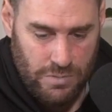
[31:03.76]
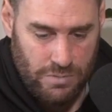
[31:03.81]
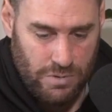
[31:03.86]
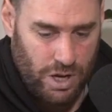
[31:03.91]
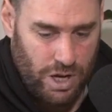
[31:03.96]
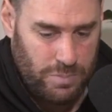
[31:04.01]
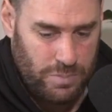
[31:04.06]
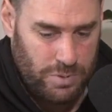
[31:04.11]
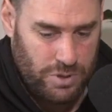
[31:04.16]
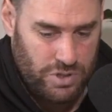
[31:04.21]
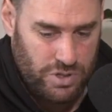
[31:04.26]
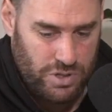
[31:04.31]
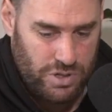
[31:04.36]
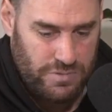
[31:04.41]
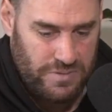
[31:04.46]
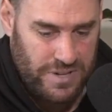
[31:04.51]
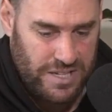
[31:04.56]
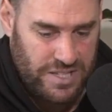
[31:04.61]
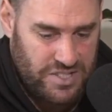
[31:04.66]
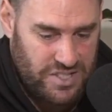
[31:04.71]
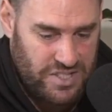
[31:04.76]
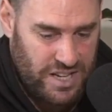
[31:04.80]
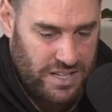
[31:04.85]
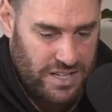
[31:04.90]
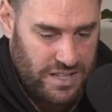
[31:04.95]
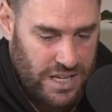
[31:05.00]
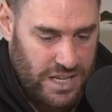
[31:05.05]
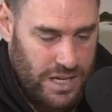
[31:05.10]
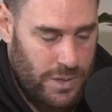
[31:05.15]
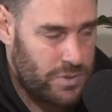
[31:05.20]
Reliable Dude ran
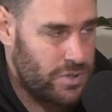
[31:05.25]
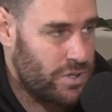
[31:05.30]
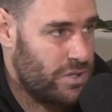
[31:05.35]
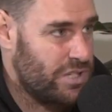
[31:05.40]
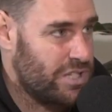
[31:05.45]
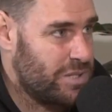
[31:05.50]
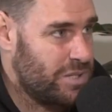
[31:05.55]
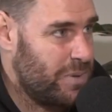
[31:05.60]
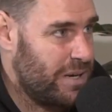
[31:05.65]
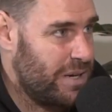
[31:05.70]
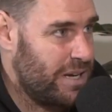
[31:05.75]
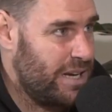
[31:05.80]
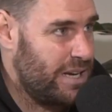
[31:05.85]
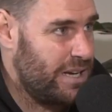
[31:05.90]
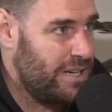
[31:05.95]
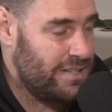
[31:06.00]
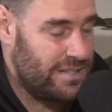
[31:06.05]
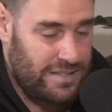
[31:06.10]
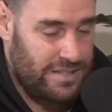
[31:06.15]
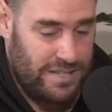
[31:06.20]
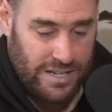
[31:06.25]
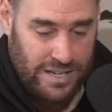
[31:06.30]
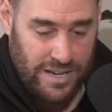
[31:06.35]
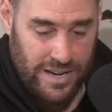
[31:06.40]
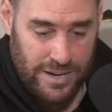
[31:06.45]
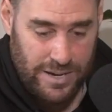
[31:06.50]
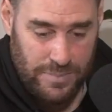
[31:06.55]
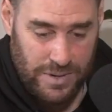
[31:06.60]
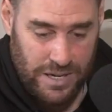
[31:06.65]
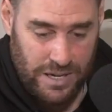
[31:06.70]
second there, was on speed and then
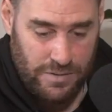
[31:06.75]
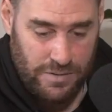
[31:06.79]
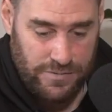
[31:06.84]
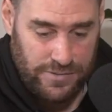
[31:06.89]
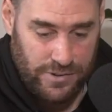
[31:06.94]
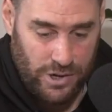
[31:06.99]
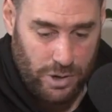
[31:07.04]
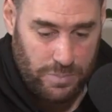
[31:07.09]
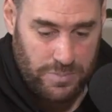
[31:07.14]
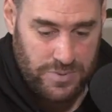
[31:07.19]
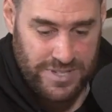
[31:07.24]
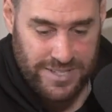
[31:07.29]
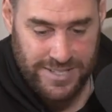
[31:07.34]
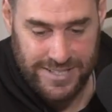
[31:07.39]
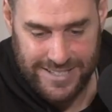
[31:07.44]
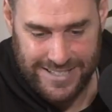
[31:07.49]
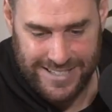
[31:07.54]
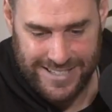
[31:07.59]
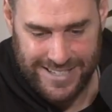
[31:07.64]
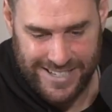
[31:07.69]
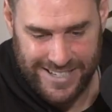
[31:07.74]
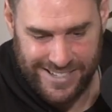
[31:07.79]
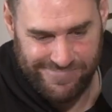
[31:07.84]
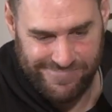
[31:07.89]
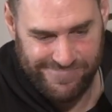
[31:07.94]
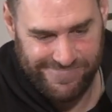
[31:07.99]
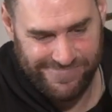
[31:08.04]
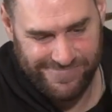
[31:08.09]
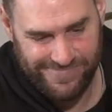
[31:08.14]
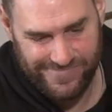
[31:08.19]
came out and flopped. A
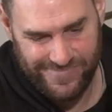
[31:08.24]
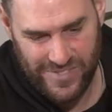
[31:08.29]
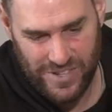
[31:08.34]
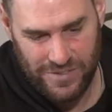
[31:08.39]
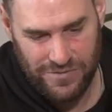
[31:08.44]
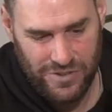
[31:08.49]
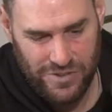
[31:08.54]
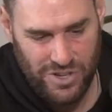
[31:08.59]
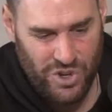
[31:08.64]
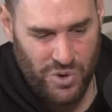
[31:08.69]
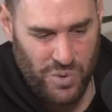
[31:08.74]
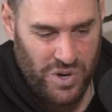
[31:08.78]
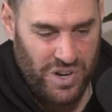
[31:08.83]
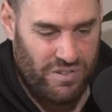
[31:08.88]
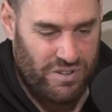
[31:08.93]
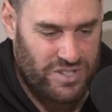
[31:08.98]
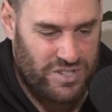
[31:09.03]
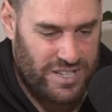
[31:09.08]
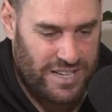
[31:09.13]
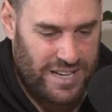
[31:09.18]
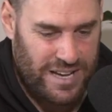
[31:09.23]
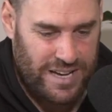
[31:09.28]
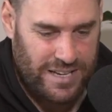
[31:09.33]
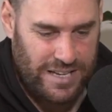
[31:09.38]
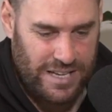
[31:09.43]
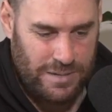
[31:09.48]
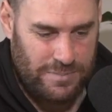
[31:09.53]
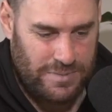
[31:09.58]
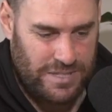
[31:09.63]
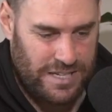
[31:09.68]
few queries. I can't
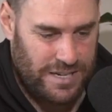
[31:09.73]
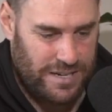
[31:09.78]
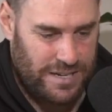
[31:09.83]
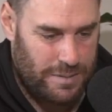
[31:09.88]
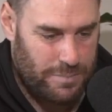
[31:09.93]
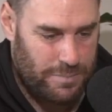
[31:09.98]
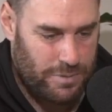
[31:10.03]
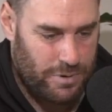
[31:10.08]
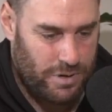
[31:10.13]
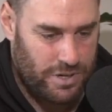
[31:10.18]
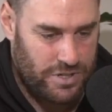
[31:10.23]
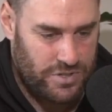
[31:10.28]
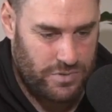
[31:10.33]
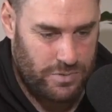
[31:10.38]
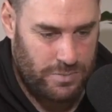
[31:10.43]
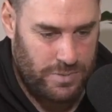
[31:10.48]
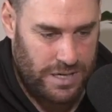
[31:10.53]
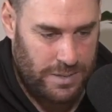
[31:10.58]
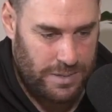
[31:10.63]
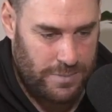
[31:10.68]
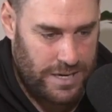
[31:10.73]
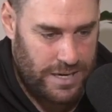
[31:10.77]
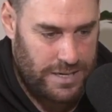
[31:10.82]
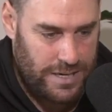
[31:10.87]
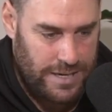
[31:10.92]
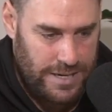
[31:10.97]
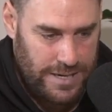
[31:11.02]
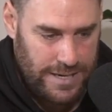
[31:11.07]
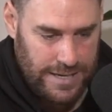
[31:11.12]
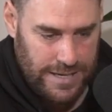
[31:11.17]
get him down to that price for me, mate.
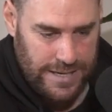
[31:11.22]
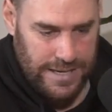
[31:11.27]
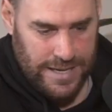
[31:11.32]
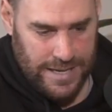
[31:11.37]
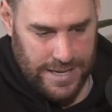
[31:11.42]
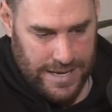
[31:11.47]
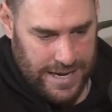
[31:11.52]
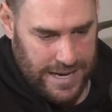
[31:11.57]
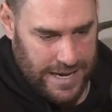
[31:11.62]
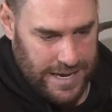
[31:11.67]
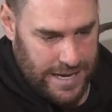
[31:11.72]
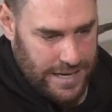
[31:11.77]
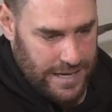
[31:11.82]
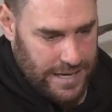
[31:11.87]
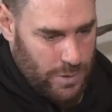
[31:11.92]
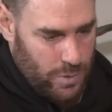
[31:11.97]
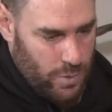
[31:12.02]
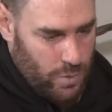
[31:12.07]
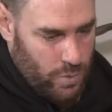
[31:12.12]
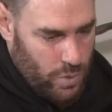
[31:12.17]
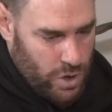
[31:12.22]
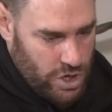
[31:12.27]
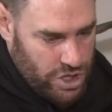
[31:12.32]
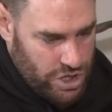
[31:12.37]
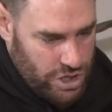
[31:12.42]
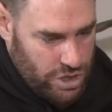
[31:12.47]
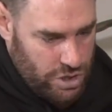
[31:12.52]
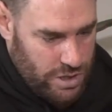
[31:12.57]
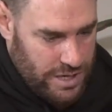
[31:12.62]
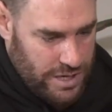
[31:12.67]

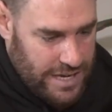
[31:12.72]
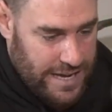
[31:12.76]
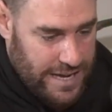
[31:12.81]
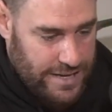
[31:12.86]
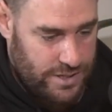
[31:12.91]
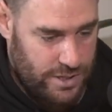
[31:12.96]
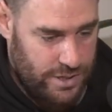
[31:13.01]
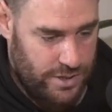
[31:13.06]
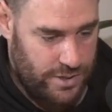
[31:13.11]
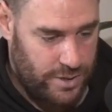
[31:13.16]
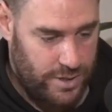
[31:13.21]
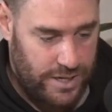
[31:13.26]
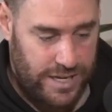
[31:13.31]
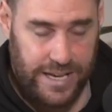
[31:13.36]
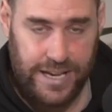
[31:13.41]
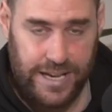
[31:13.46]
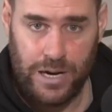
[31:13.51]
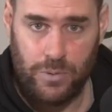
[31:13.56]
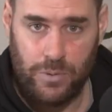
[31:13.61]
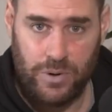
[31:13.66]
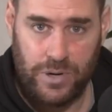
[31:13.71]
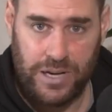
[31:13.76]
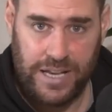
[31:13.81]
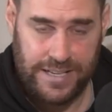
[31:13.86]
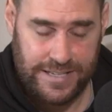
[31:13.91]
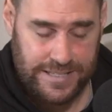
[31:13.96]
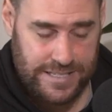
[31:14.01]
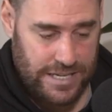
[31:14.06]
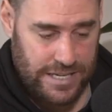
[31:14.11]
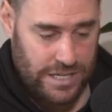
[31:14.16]
What you can do now, we'll
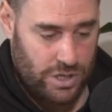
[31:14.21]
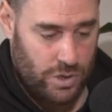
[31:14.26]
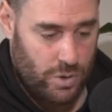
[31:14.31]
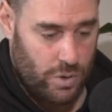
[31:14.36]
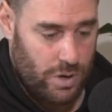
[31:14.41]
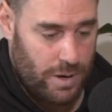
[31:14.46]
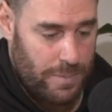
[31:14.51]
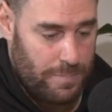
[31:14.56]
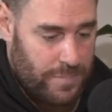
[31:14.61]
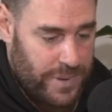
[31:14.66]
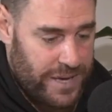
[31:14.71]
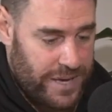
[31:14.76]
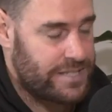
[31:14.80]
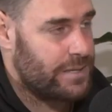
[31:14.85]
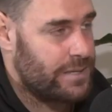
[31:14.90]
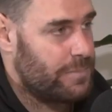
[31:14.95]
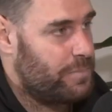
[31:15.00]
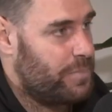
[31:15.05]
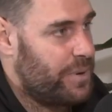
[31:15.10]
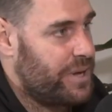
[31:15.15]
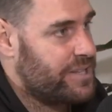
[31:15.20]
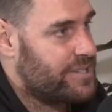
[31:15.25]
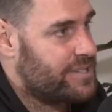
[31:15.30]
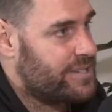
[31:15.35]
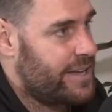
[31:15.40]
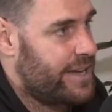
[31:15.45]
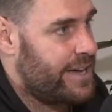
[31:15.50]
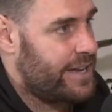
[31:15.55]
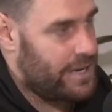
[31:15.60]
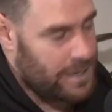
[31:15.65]
get your best bets
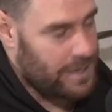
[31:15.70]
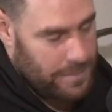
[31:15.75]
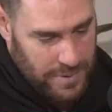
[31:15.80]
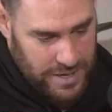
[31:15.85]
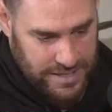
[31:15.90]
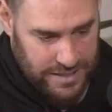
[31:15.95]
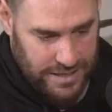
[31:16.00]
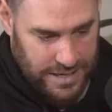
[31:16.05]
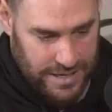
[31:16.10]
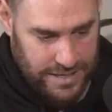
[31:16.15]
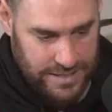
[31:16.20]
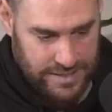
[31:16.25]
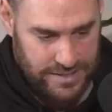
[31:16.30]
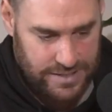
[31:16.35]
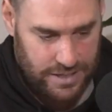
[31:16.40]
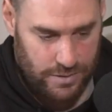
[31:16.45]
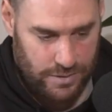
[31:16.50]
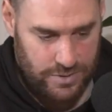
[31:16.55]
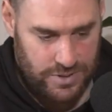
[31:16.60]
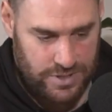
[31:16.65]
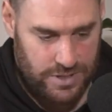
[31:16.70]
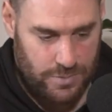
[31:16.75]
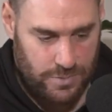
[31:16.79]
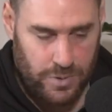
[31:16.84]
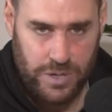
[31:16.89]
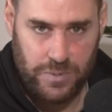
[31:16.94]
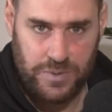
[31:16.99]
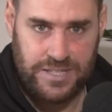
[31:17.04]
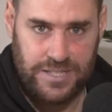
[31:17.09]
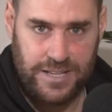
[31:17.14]
and best lays, Sults. And
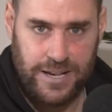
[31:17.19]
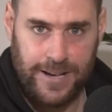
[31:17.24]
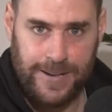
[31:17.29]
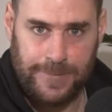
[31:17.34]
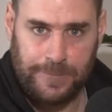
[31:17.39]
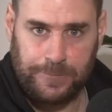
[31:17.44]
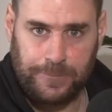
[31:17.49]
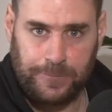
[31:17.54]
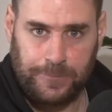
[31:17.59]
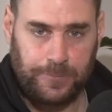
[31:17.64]
where do we start?